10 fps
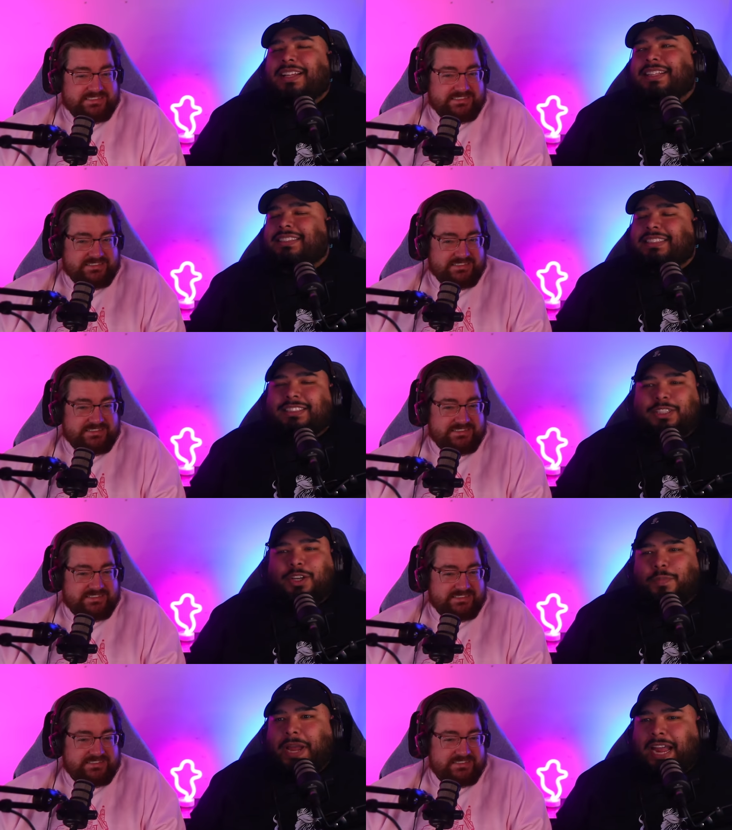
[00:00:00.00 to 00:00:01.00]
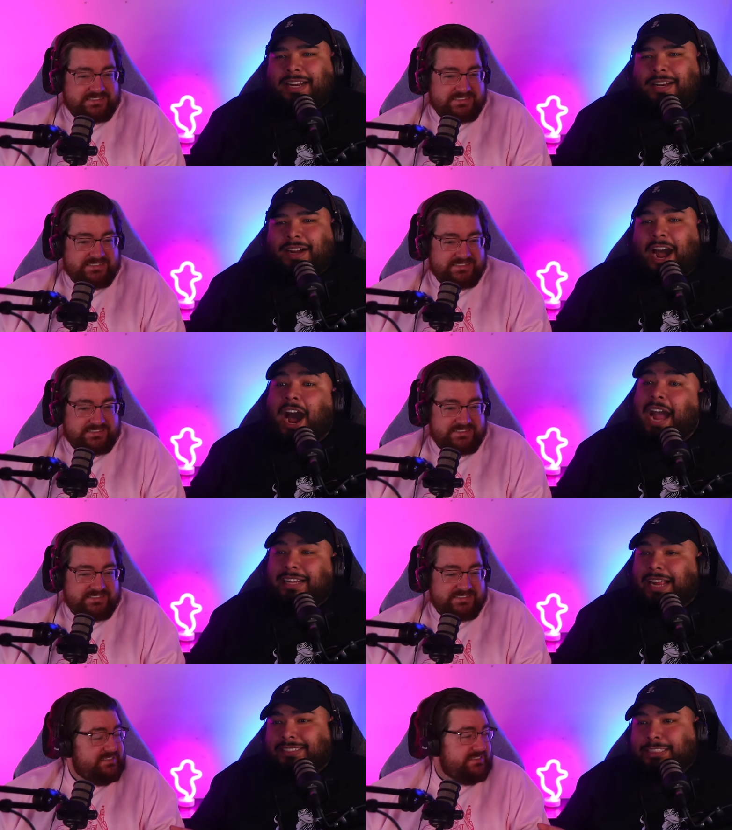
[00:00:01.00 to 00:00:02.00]
Speaker 1: this is so bad. I,
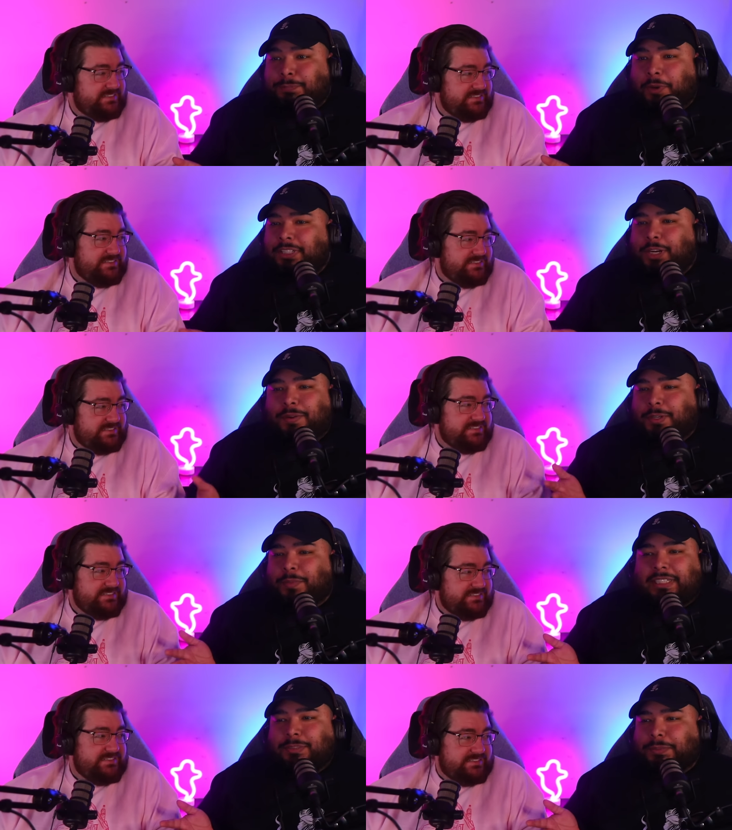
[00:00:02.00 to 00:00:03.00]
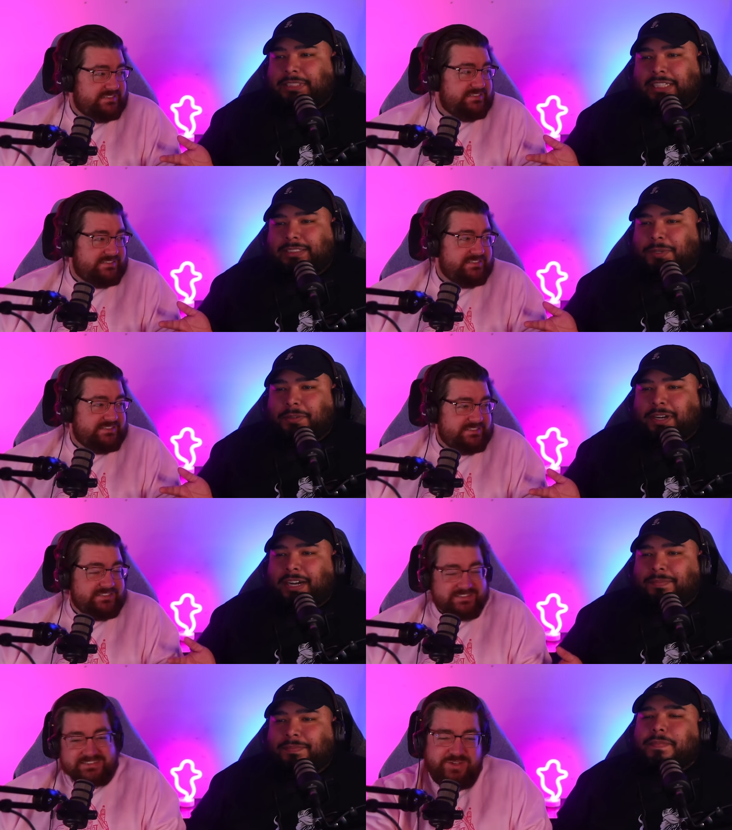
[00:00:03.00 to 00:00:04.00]
at this point, going to witness protection
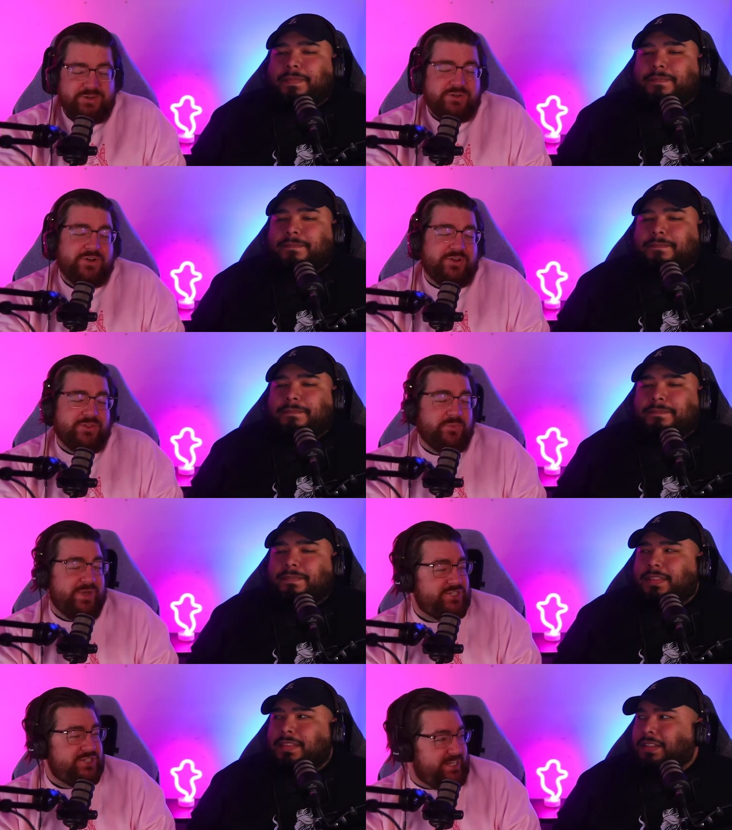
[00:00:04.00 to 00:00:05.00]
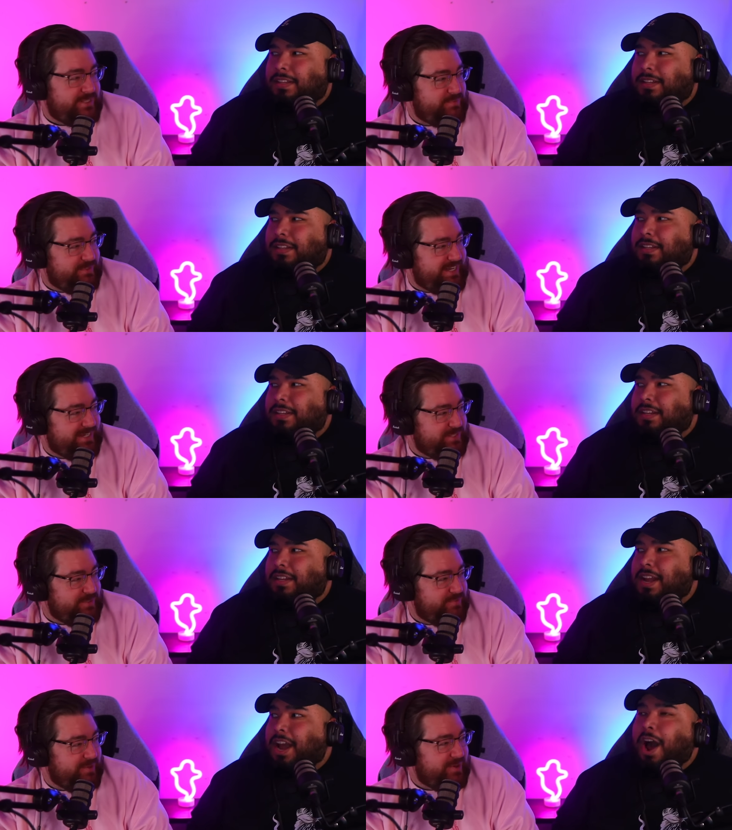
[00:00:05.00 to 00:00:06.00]
program.
Speaker 2: You could call it the witchness protection
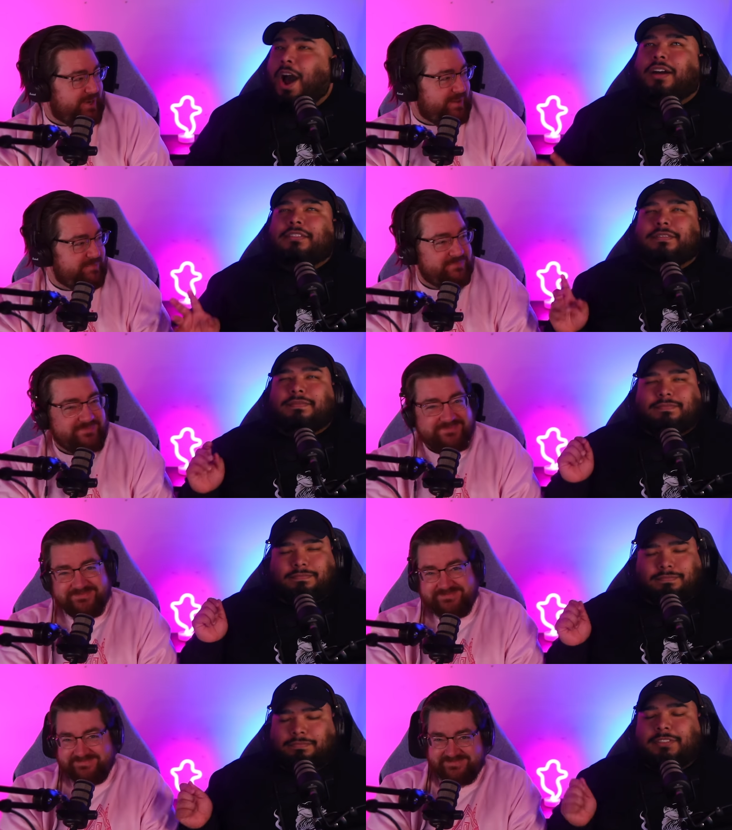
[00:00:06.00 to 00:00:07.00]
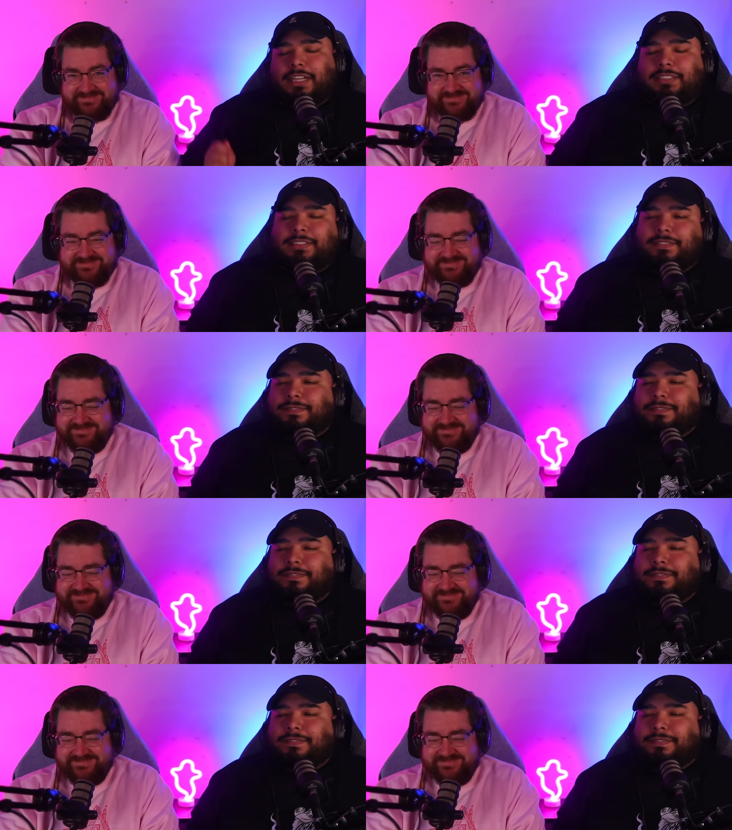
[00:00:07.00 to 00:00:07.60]
program. Yes.